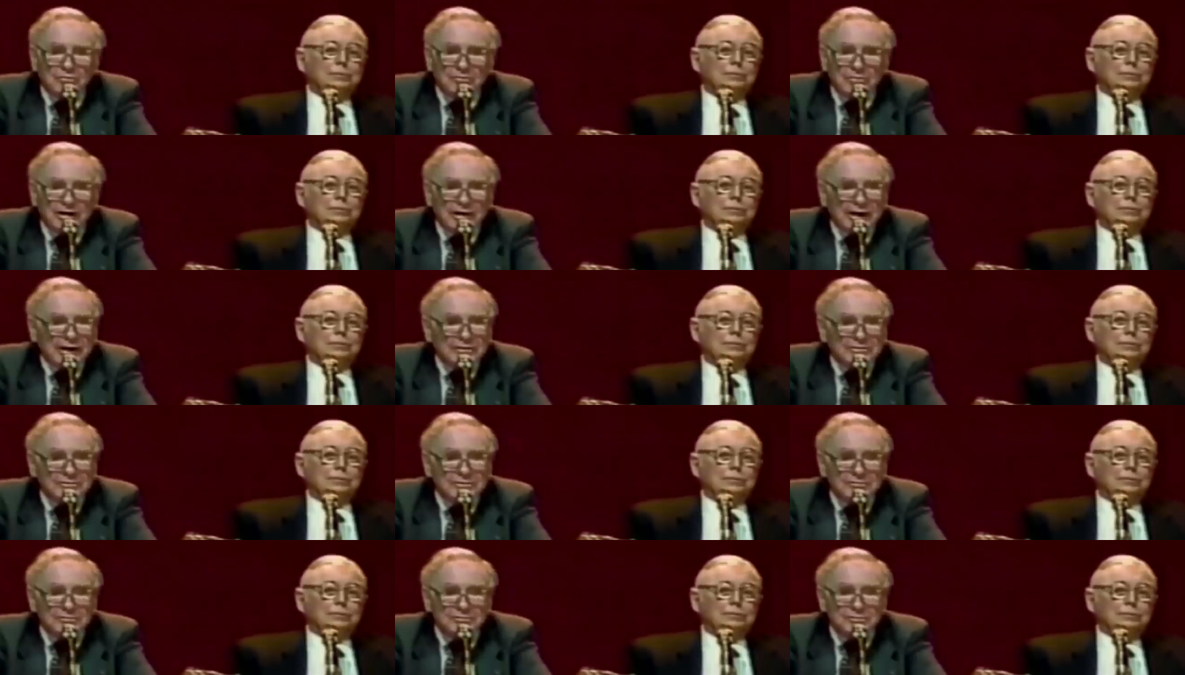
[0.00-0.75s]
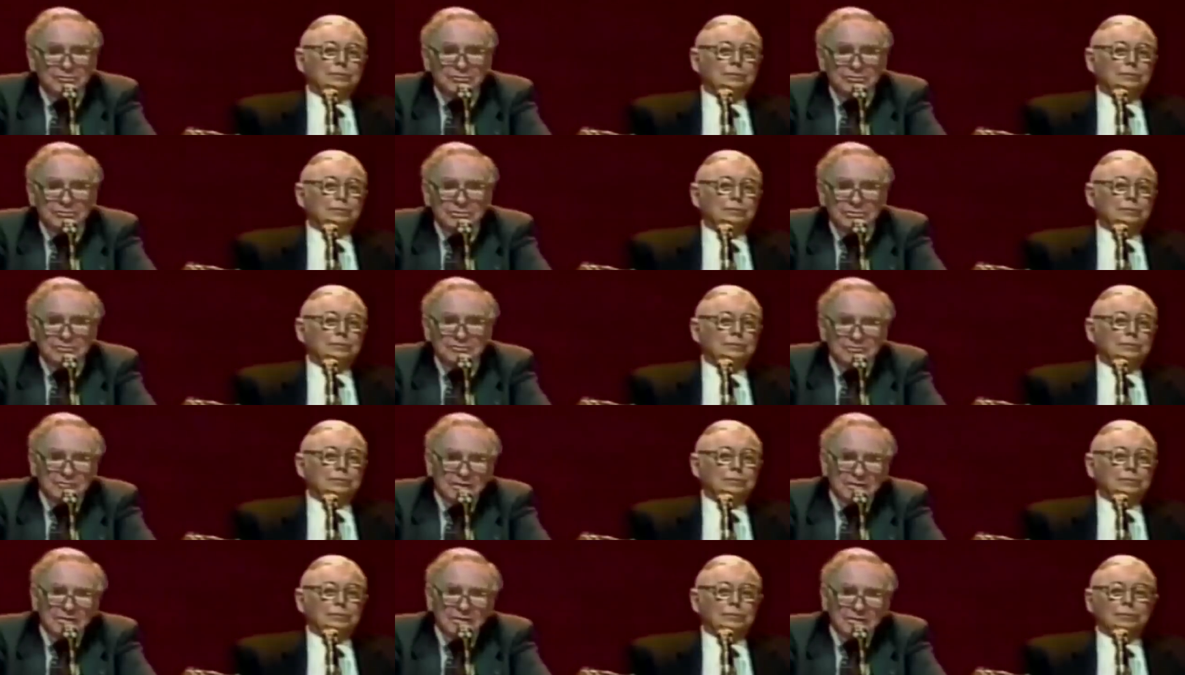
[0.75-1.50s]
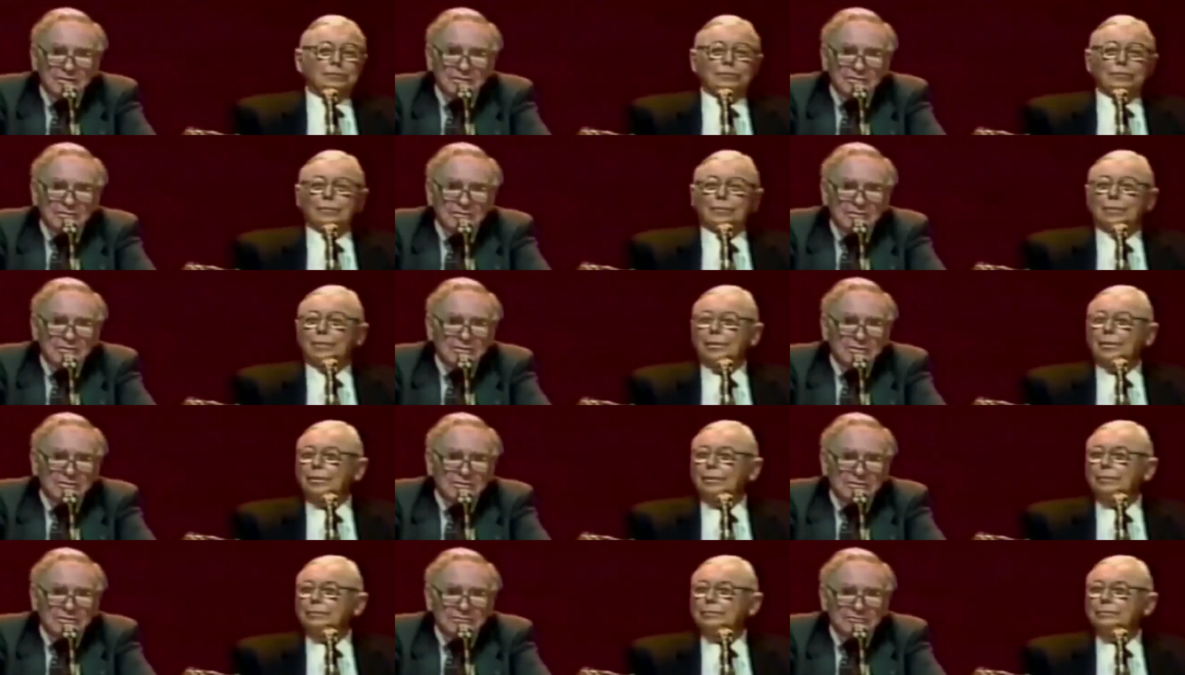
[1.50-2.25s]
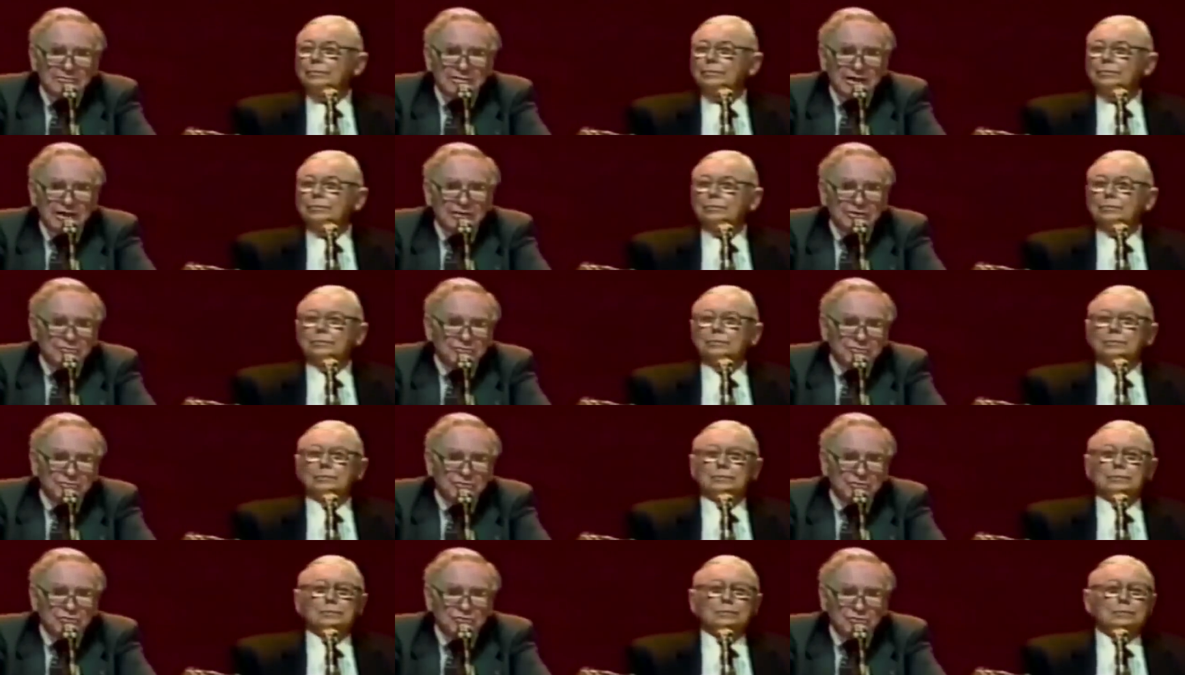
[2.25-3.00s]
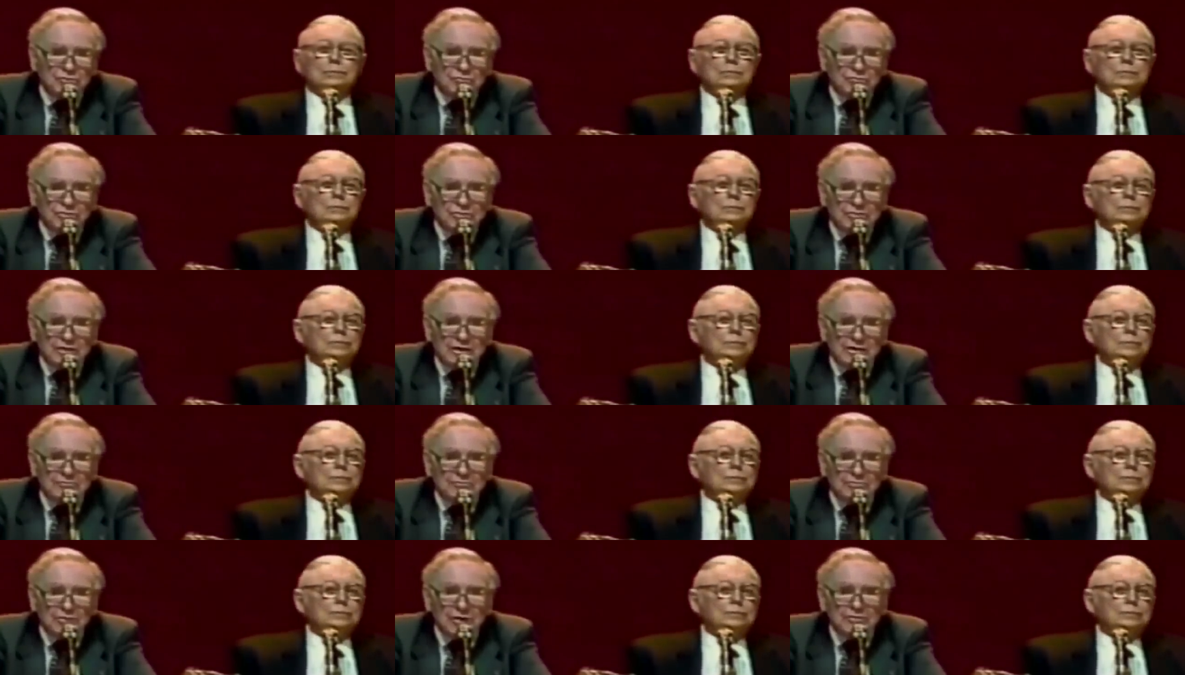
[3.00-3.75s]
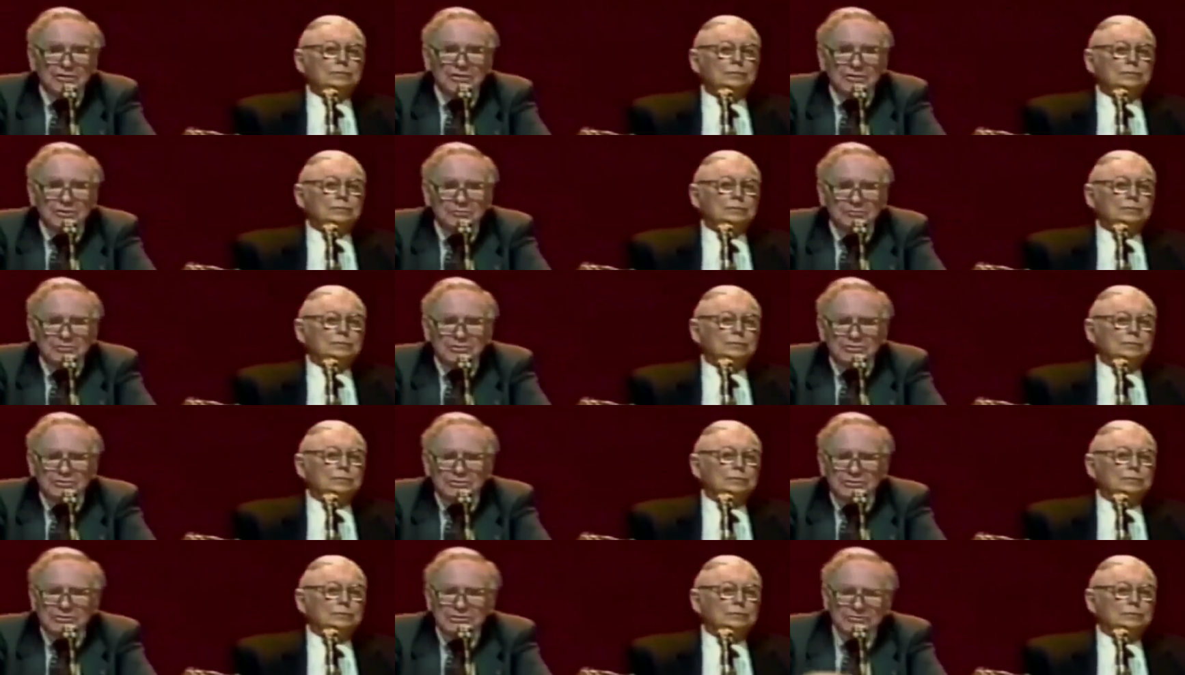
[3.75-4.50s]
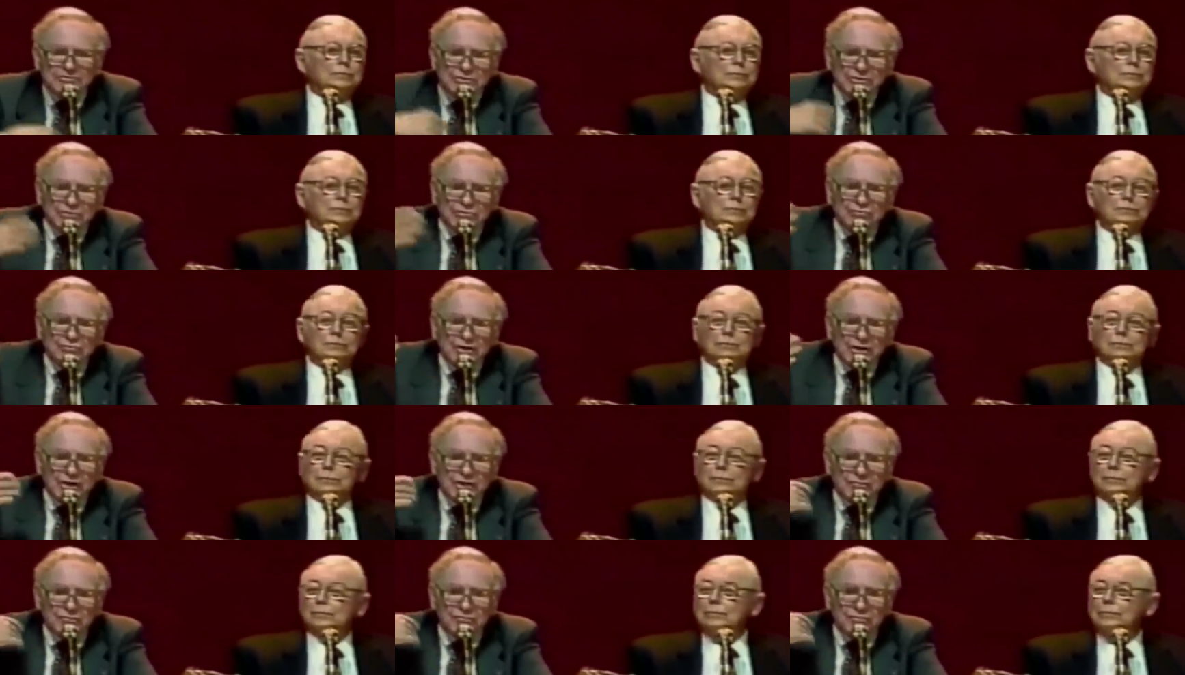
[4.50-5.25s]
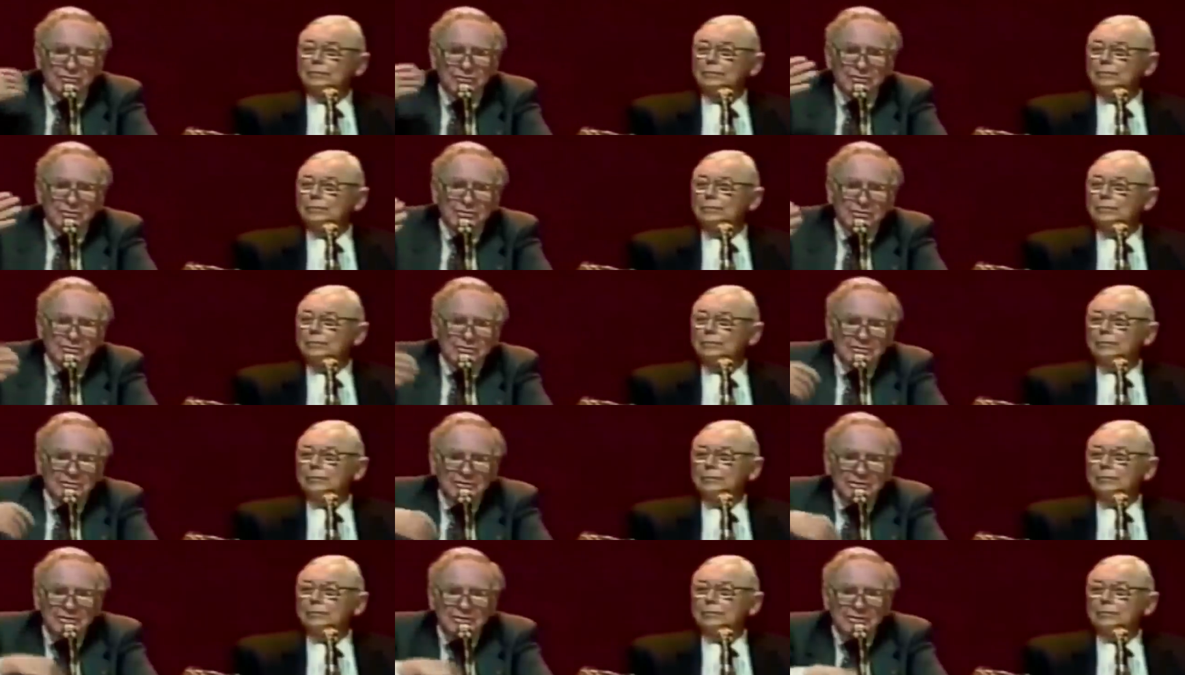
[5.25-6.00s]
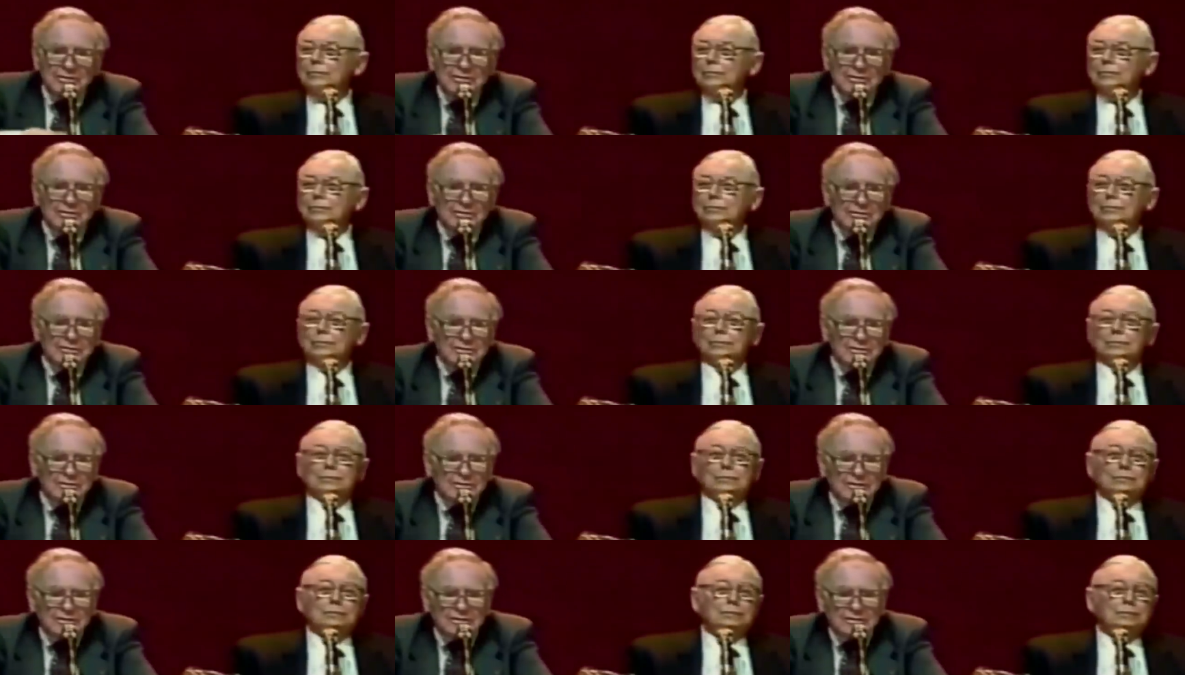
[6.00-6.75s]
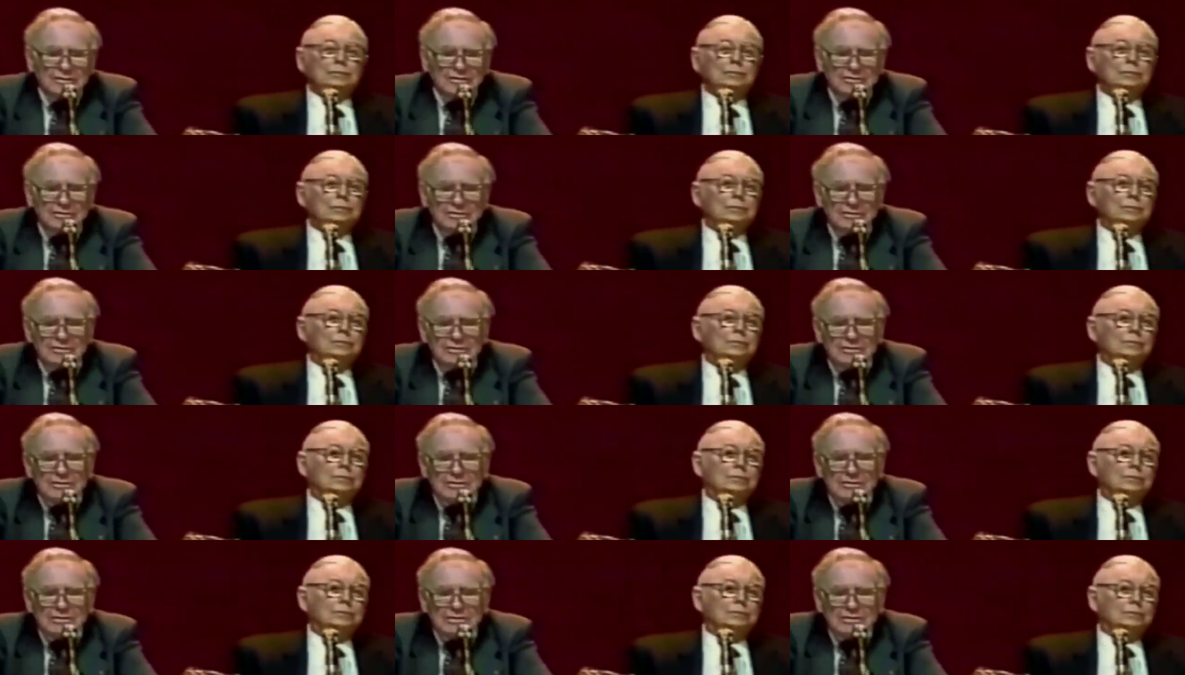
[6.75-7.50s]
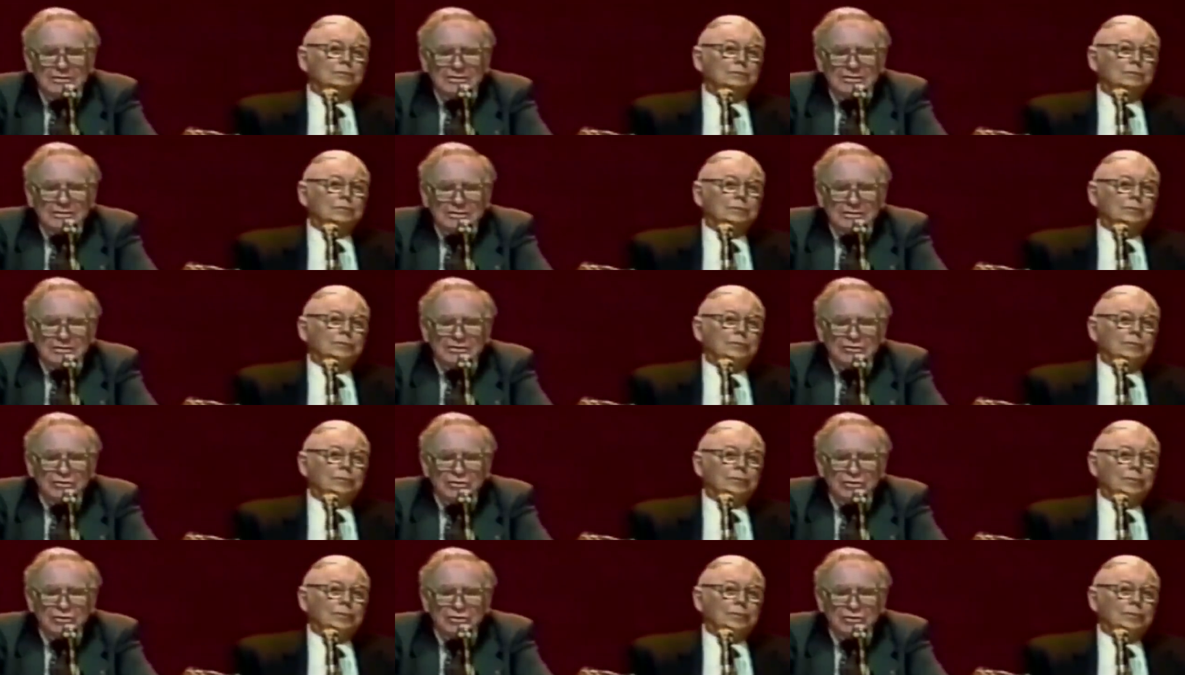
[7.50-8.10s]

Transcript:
Speaker 1: by actually producing cash results over time. So I think there's been a significant change in the